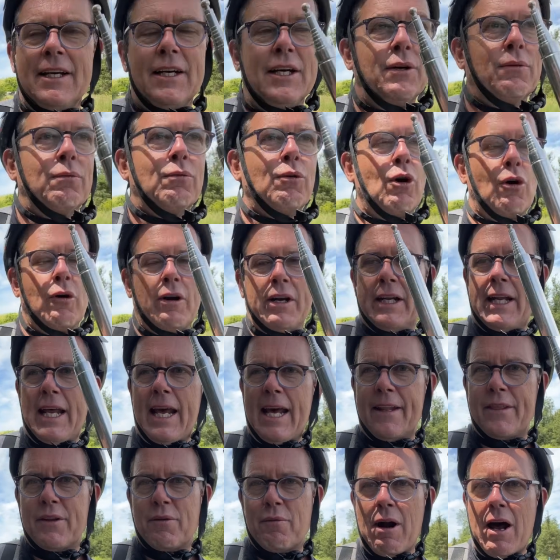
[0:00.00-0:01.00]
Roaring
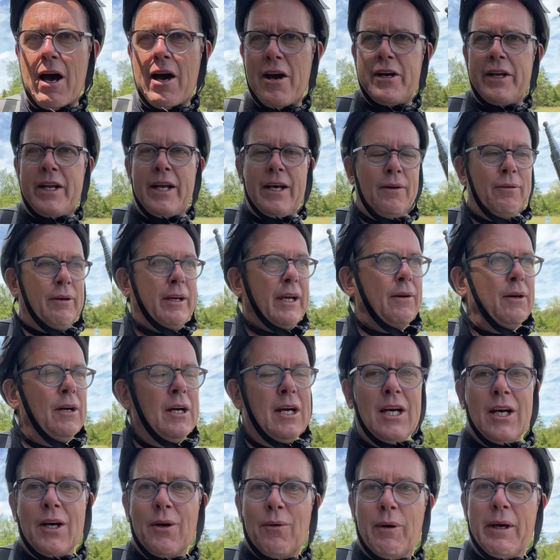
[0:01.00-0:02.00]
down the road.
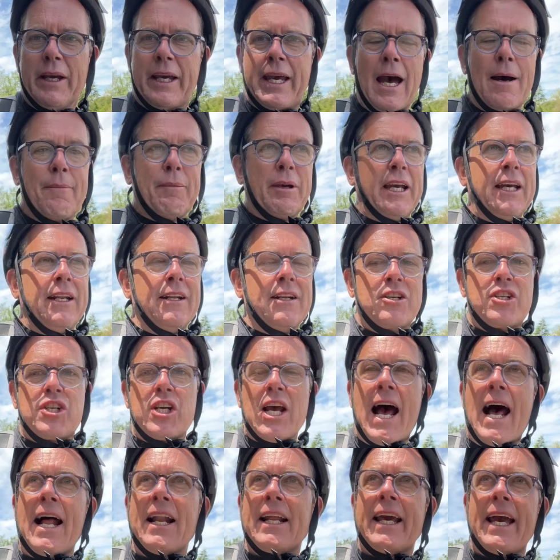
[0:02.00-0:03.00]
We're coming into
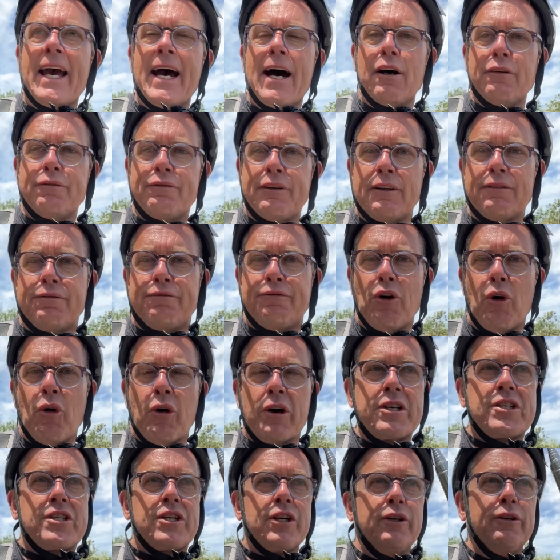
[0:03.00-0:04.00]
Charlie Alpha
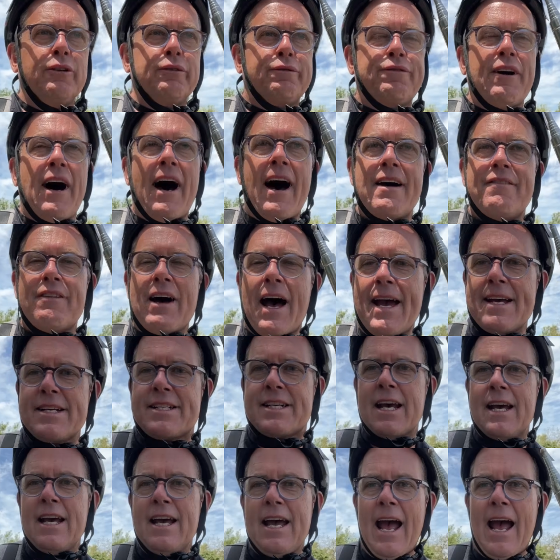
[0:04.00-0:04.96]
4258